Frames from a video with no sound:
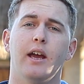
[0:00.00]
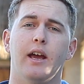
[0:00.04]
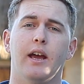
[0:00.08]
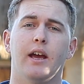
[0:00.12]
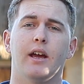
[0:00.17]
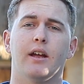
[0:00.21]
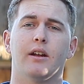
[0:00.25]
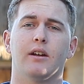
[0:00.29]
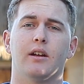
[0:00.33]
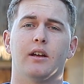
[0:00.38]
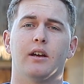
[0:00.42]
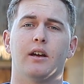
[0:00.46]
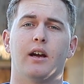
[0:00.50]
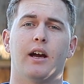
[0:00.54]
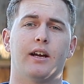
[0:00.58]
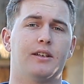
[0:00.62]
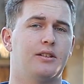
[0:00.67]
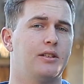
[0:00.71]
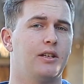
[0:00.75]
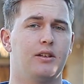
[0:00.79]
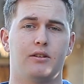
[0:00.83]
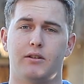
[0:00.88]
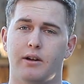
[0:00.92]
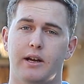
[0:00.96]
And I
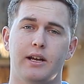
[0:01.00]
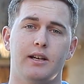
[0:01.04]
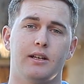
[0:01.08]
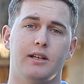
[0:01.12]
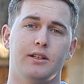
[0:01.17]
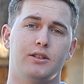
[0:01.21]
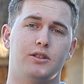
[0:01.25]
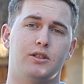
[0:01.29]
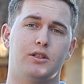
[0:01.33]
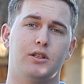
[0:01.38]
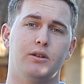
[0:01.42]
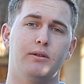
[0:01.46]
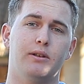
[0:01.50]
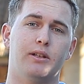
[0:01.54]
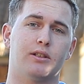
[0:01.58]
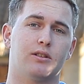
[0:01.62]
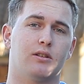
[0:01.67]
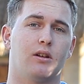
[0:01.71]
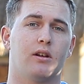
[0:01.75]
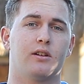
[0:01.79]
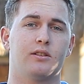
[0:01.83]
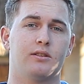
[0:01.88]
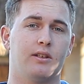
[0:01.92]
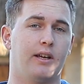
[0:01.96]
said, great, let's do it
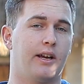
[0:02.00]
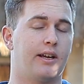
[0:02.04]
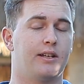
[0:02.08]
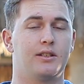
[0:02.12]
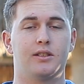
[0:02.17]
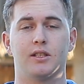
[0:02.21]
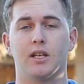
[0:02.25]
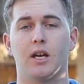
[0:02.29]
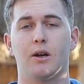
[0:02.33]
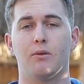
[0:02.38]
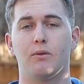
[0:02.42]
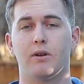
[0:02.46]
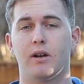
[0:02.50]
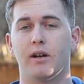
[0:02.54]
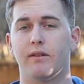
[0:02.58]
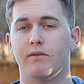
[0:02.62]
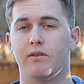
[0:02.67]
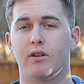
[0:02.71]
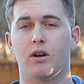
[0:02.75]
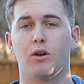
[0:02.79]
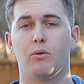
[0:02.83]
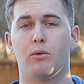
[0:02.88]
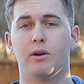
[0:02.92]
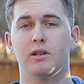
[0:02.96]
as long as I can say
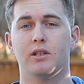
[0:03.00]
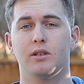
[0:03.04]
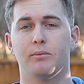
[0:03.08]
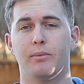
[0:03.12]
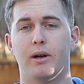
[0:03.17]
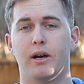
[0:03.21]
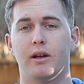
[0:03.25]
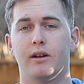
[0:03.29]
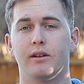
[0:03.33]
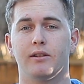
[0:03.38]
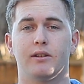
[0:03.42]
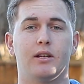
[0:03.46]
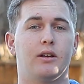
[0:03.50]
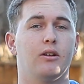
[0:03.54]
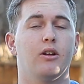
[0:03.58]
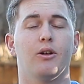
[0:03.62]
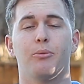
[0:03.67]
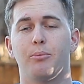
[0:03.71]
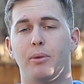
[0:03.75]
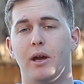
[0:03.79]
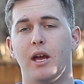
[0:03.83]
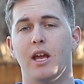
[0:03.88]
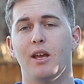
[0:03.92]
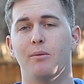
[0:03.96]
whatever I want about it. They're
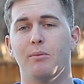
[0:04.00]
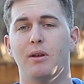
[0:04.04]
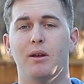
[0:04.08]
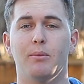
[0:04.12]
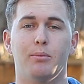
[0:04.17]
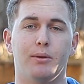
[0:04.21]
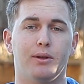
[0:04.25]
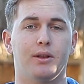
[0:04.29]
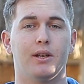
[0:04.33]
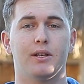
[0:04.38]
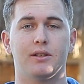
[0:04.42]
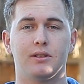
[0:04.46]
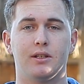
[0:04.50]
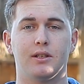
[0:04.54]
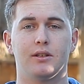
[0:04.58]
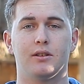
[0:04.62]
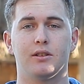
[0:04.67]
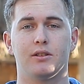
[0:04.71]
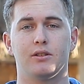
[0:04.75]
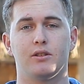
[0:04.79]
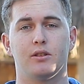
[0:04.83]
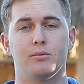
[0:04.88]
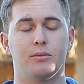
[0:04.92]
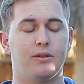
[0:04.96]
not paying me, but they
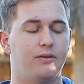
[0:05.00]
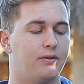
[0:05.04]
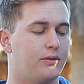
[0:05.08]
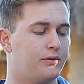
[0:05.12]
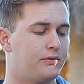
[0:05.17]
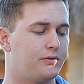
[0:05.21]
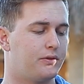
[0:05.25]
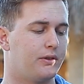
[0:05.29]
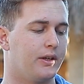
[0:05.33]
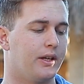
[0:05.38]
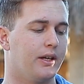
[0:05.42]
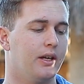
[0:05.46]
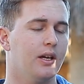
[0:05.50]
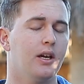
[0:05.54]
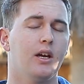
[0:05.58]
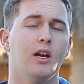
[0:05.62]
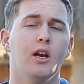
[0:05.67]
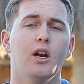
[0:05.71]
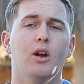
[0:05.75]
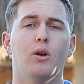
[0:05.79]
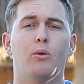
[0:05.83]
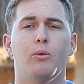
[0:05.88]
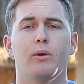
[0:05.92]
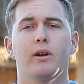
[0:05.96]
sent this to me for free.
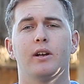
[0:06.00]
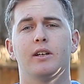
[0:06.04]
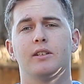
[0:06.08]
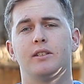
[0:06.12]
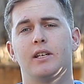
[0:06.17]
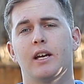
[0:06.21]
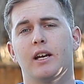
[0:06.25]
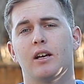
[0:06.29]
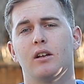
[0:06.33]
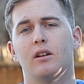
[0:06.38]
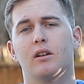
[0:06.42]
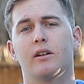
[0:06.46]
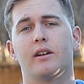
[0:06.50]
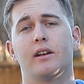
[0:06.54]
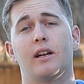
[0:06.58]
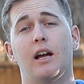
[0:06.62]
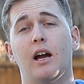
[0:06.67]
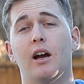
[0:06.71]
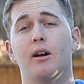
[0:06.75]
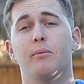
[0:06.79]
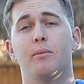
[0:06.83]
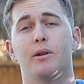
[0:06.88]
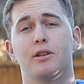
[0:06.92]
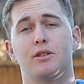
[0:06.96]
We're going to take a look at
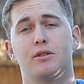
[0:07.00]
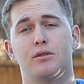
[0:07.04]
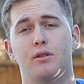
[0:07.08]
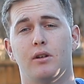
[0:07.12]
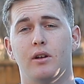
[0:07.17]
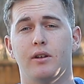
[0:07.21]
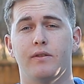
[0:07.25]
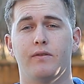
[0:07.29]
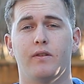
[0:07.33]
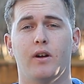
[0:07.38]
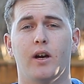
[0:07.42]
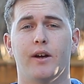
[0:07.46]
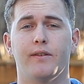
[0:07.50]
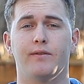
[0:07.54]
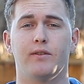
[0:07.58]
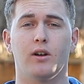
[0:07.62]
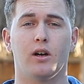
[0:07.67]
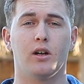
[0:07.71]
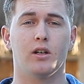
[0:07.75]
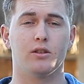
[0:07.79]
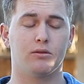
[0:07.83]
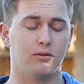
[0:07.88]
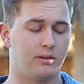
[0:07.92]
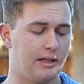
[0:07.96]
how much
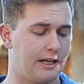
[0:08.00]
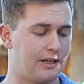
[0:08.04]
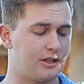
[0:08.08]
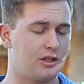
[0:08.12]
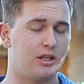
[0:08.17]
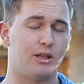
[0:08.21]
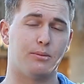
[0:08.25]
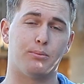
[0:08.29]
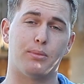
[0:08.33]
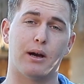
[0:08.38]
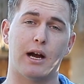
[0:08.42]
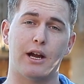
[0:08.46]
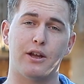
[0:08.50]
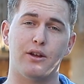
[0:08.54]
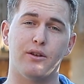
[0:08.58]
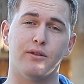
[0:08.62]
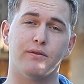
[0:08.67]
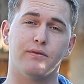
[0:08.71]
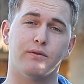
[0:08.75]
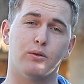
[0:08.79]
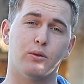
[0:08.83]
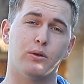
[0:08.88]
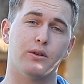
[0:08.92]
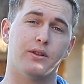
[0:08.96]
$35 will actually buy
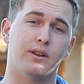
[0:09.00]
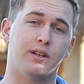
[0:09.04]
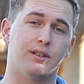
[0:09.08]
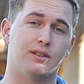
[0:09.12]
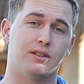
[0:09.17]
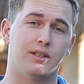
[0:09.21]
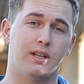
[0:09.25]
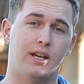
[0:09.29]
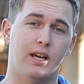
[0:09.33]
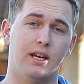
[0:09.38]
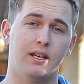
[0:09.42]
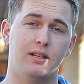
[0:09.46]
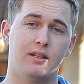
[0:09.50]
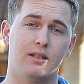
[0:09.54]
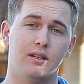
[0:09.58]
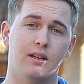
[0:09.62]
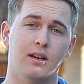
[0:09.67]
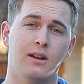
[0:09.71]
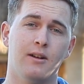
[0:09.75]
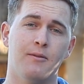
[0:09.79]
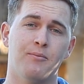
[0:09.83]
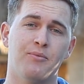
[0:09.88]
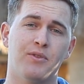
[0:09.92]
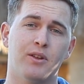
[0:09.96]
you for this kit.
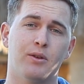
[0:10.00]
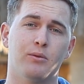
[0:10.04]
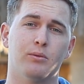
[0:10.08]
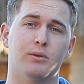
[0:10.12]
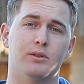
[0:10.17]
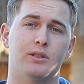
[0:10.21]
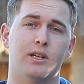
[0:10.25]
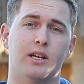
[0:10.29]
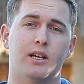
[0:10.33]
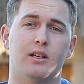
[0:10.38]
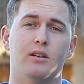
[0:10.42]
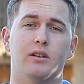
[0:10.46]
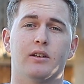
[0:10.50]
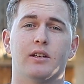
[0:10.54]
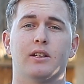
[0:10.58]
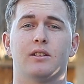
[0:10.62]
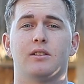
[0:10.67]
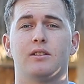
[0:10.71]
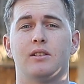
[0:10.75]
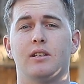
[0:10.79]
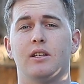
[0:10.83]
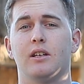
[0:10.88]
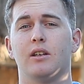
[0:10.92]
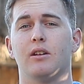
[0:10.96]
We'll take a look
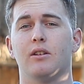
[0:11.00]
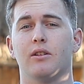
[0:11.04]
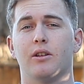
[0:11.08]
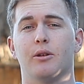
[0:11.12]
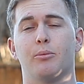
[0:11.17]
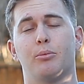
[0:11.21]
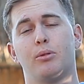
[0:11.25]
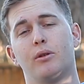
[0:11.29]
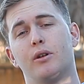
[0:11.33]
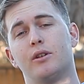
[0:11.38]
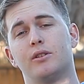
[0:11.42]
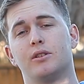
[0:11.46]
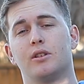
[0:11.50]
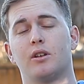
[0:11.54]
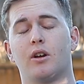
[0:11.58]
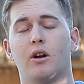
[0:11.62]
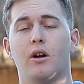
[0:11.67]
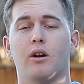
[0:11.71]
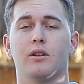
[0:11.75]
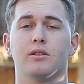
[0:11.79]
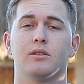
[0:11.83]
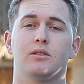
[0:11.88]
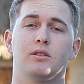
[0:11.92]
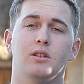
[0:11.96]
at see the pros and
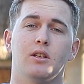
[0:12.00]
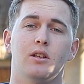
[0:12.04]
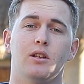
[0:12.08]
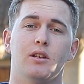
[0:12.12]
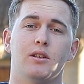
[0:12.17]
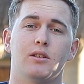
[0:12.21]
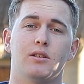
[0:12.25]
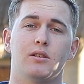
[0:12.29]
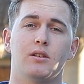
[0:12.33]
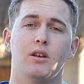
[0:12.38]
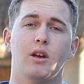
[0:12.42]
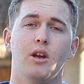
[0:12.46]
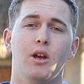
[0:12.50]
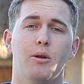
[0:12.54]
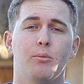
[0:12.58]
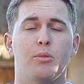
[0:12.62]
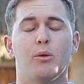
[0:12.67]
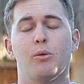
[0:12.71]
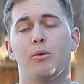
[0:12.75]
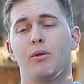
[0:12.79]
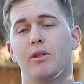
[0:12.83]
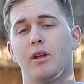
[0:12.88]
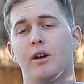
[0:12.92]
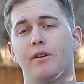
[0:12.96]
cons to this,
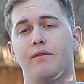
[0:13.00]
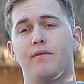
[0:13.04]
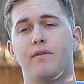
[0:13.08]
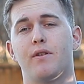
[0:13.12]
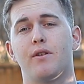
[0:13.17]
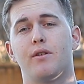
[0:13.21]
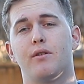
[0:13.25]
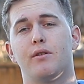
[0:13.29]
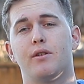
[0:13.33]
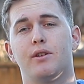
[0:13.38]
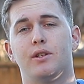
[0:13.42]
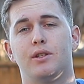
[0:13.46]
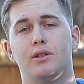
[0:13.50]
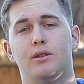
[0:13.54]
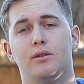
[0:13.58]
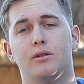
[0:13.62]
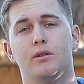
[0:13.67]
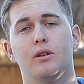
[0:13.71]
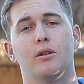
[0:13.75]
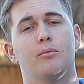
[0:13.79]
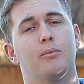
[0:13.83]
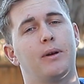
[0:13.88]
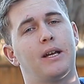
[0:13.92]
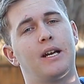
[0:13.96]
but without further
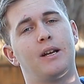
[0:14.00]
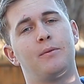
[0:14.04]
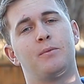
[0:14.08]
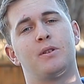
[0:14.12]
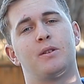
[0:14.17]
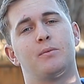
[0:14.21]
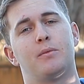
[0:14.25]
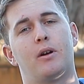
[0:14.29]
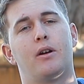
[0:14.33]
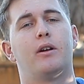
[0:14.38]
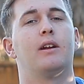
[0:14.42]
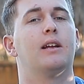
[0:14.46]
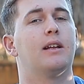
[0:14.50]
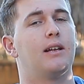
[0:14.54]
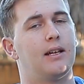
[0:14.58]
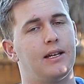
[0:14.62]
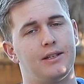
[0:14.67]
ado, my name is Murray.